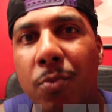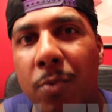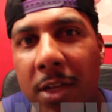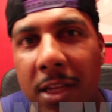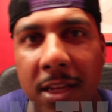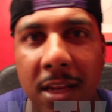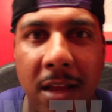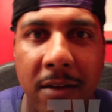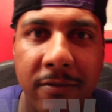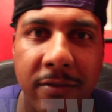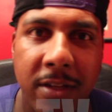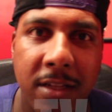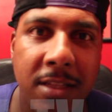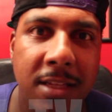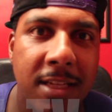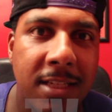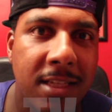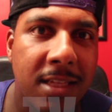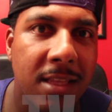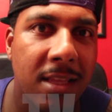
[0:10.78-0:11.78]
you with another
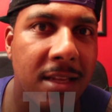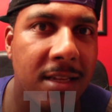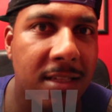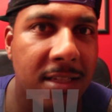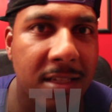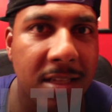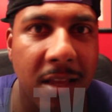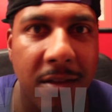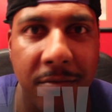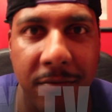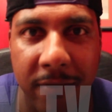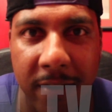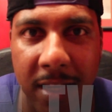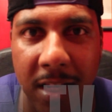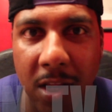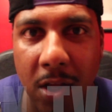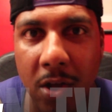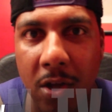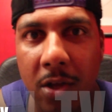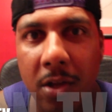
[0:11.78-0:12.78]
edition of the S.O.N
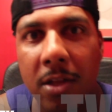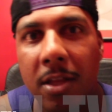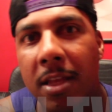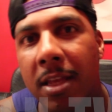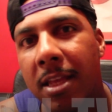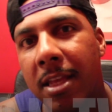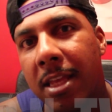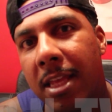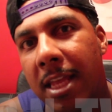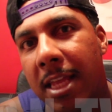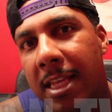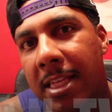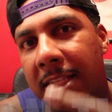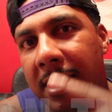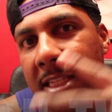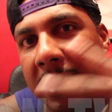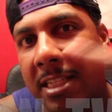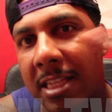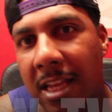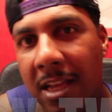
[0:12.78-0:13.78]
Vlog,
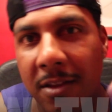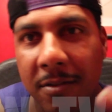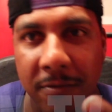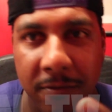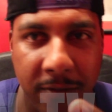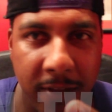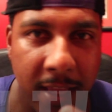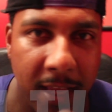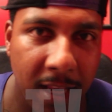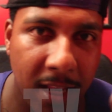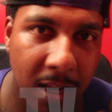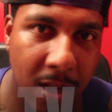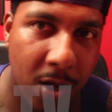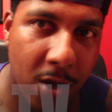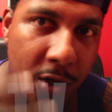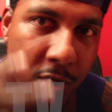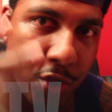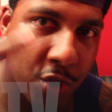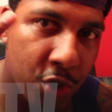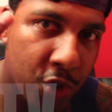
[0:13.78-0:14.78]
S.O.N
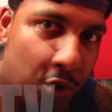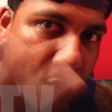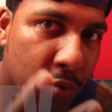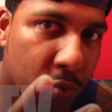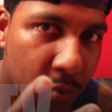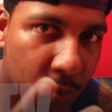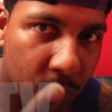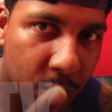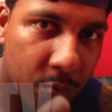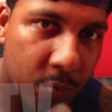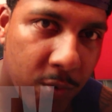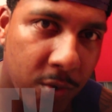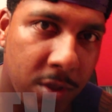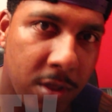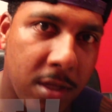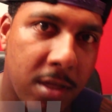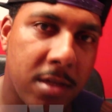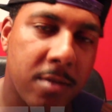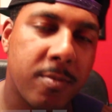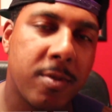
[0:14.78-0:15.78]
Vlog 2. You
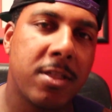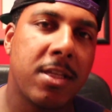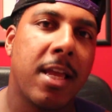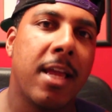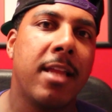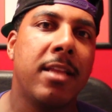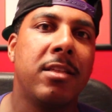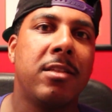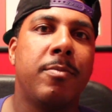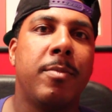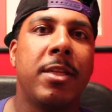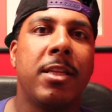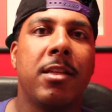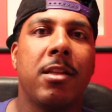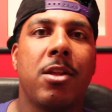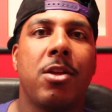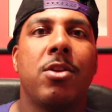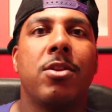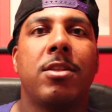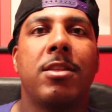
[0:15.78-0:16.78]
know what I'm saying? It's been a
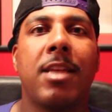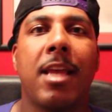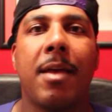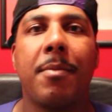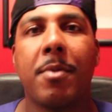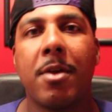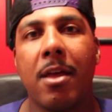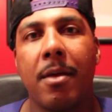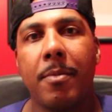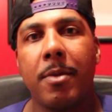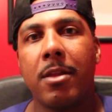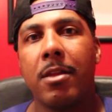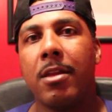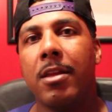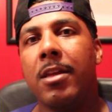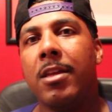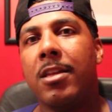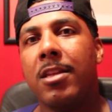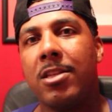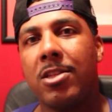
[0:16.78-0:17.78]
long time coming.
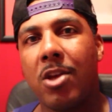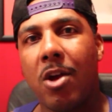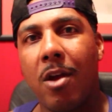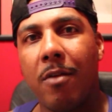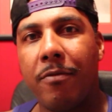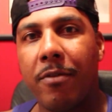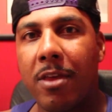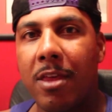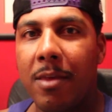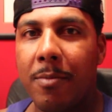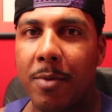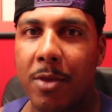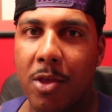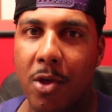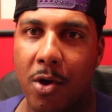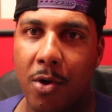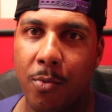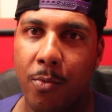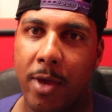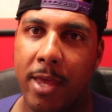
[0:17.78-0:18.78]
Sorry for keeping
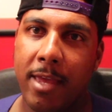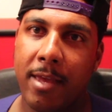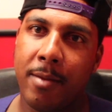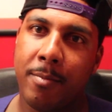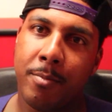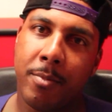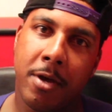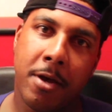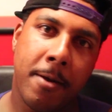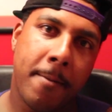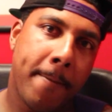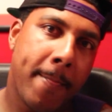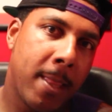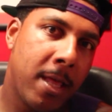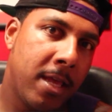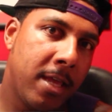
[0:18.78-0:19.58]
y'all waiting, but